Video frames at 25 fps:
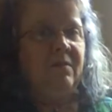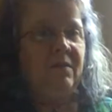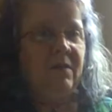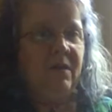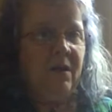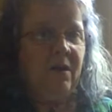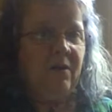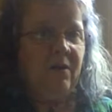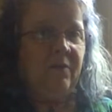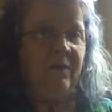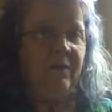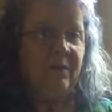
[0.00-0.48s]
you
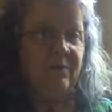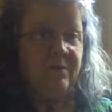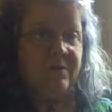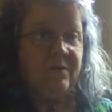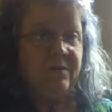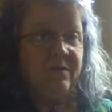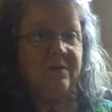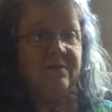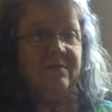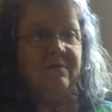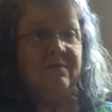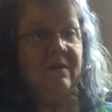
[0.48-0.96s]
know, that
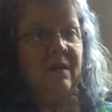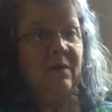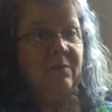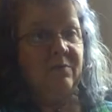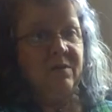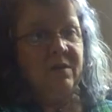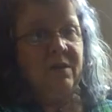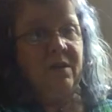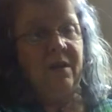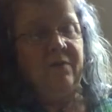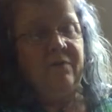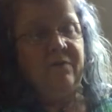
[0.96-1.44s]
was, that
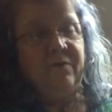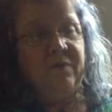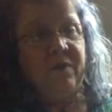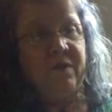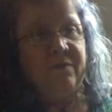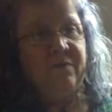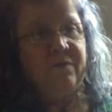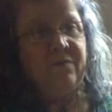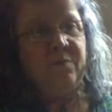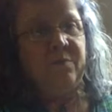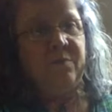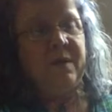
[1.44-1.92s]
was a lot of
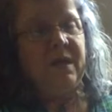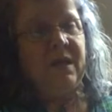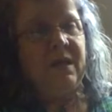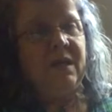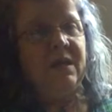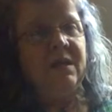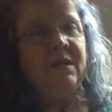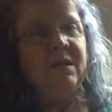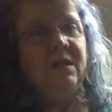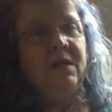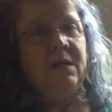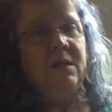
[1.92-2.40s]
fun for
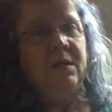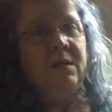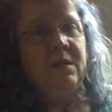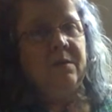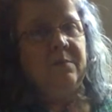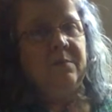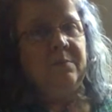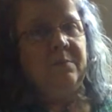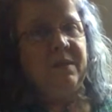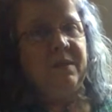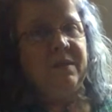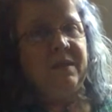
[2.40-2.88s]
me.
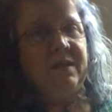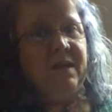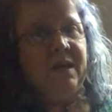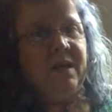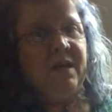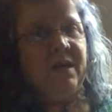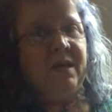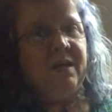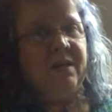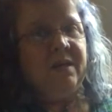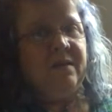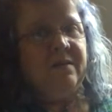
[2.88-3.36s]
But
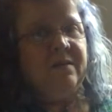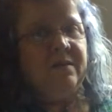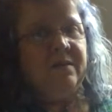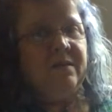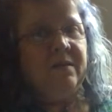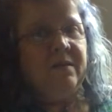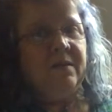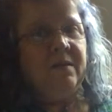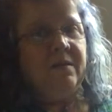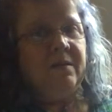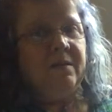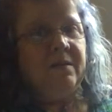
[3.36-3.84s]
then
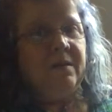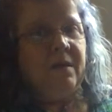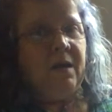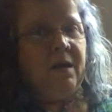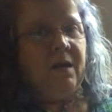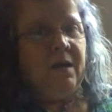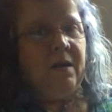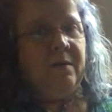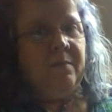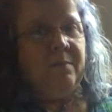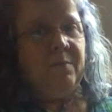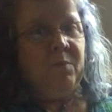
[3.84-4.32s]

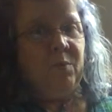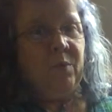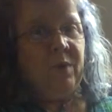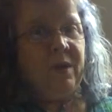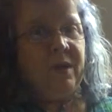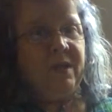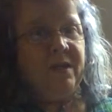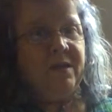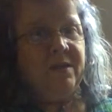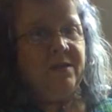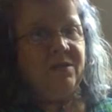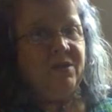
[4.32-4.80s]
uh,
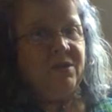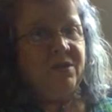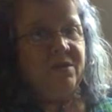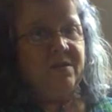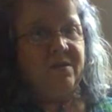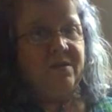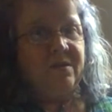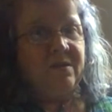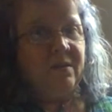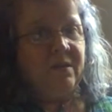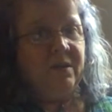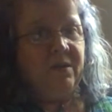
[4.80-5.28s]
Maria
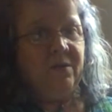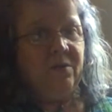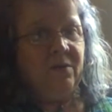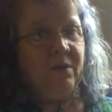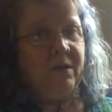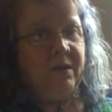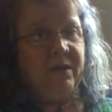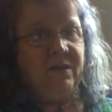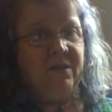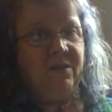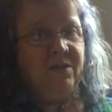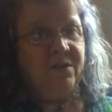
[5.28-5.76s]
just
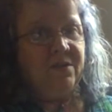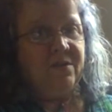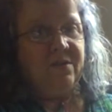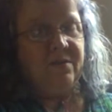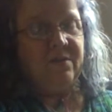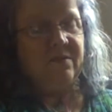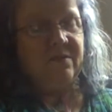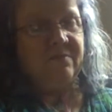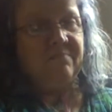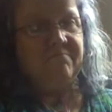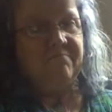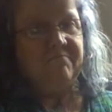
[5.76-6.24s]
literally
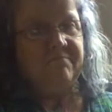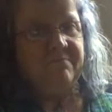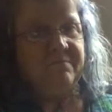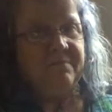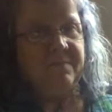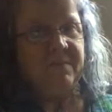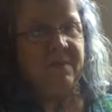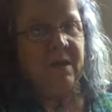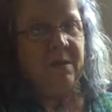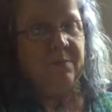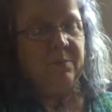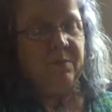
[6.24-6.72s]
just
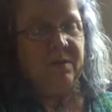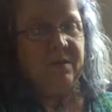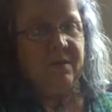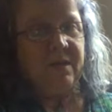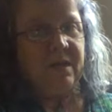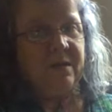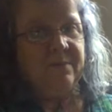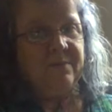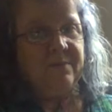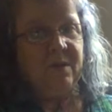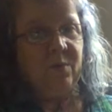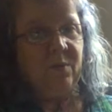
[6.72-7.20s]
a couple of
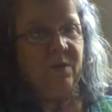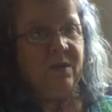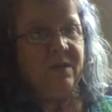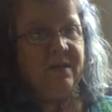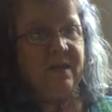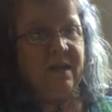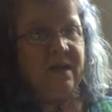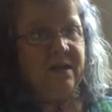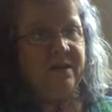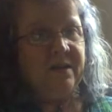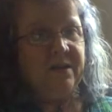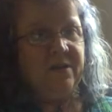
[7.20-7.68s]
times I went
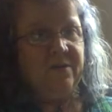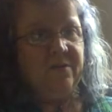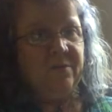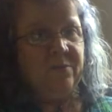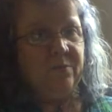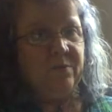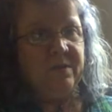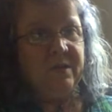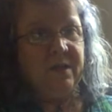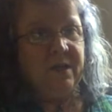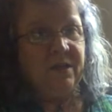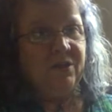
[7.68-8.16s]
down there, it
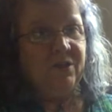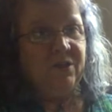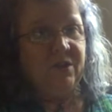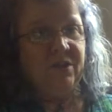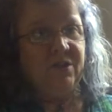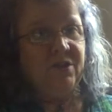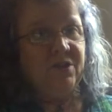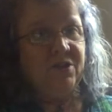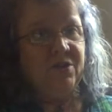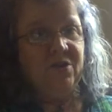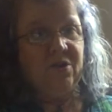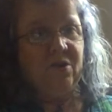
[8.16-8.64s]
was like she
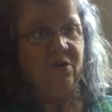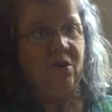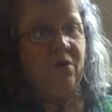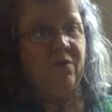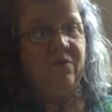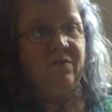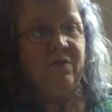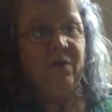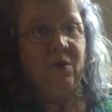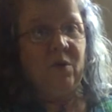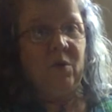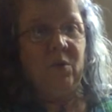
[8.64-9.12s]
just took
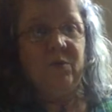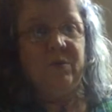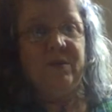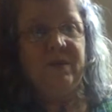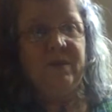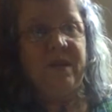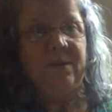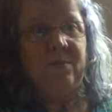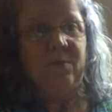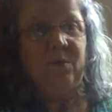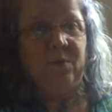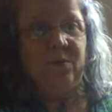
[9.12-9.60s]
over the whole
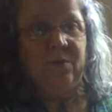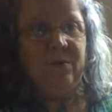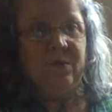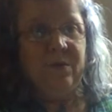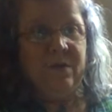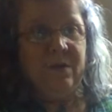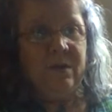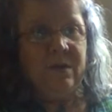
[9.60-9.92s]
table.